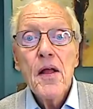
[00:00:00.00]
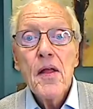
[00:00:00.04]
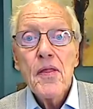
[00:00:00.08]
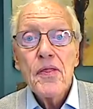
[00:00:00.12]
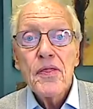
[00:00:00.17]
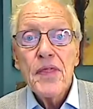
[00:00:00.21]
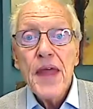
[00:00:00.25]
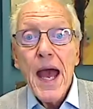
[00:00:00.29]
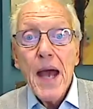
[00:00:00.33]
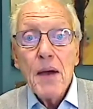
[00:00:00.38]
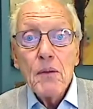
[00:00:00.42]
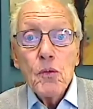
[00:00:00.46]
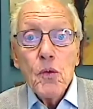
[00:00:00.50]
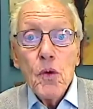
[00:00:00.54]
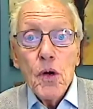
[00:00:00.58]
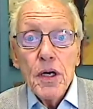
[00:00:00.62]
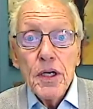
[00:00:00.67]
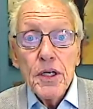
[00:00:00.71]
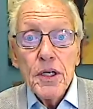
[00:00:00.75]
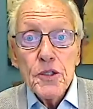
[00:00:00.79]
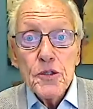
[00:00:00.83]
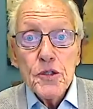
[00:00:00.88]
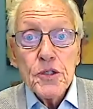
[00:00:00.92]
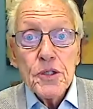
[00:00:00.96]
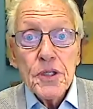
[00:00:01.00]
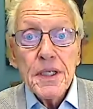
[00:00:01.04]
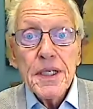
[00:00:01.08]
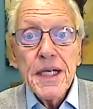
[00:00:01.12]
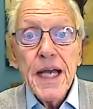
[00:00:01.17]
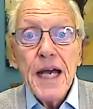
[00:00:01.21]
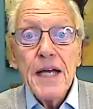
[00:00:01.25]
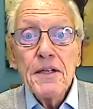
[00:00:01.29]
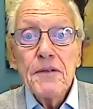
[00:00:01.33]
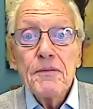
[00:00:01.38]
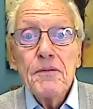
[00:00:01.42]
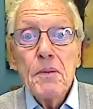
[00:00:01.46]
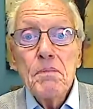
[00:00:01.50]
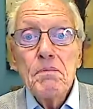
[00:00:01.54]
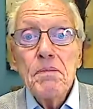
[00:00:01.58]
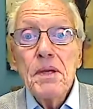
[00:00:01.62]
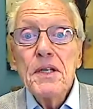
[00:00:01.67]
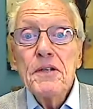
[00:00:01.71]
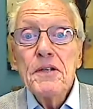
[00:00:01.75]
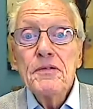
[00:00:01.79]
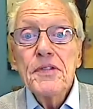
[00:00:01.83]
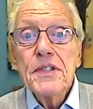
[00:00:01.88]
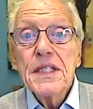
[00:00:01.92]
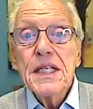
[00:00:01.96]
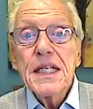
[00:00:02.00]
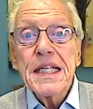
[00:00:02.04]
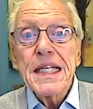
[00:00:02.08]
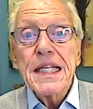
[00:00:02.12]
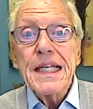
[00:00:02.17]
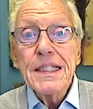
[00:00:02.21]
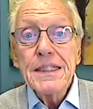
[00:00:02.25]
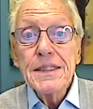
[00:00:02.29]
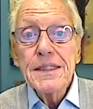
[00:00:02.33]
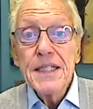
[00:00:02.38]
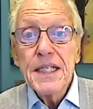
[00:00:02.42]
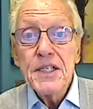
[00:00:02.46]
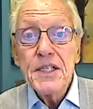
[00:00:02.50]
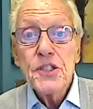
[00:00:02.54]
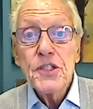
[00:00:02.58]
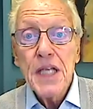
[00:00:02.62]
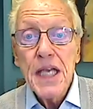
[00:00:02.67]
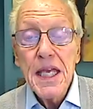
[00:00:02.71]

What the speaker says: that was kind of a bit of an Achilles